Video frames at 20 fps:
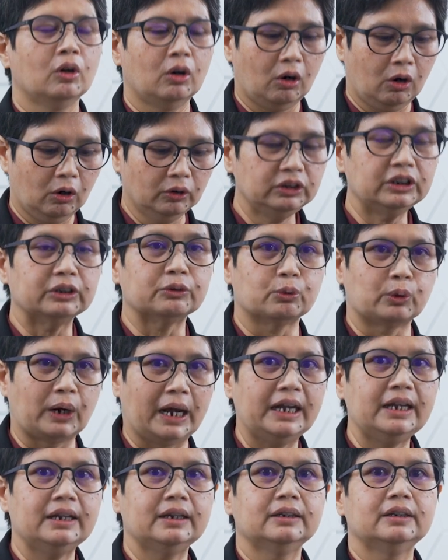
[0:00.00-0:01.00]
On the
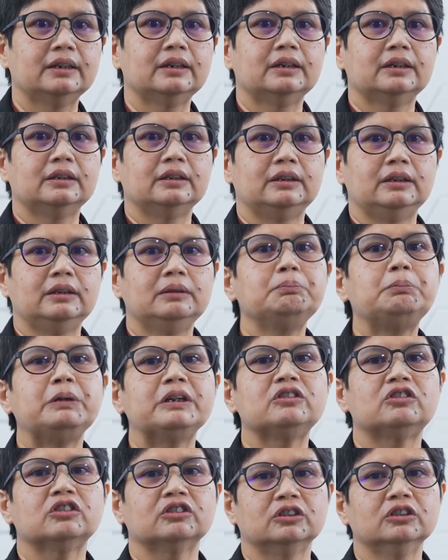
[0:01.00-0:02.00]
right
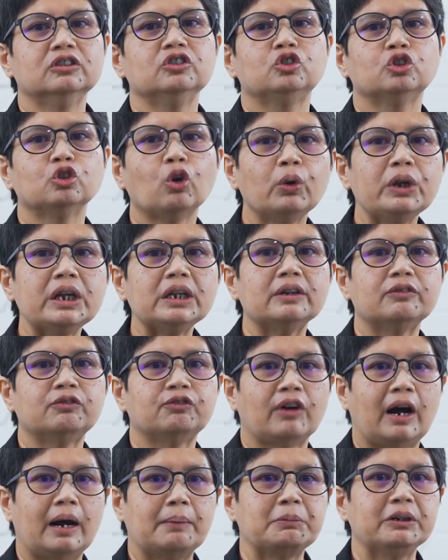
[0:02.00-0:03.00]
picture showing the
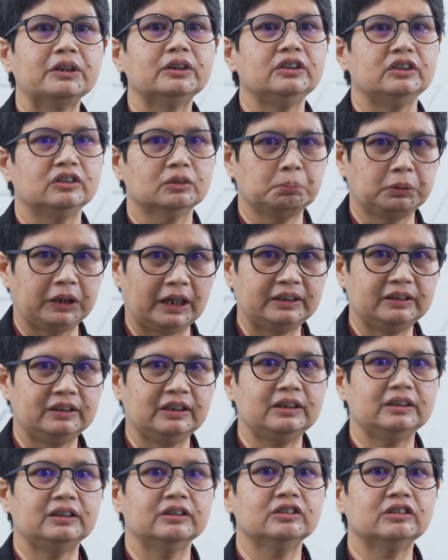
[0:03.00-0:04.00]
farmer is
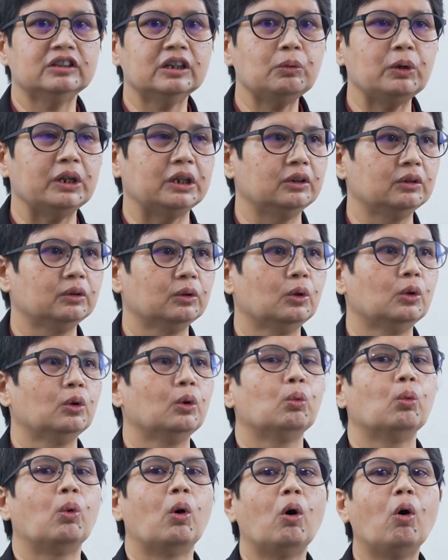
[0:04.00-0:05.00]
planting the seaweed,
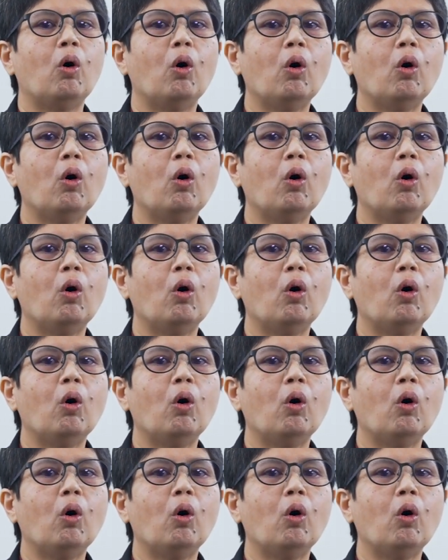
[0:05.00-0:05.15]
while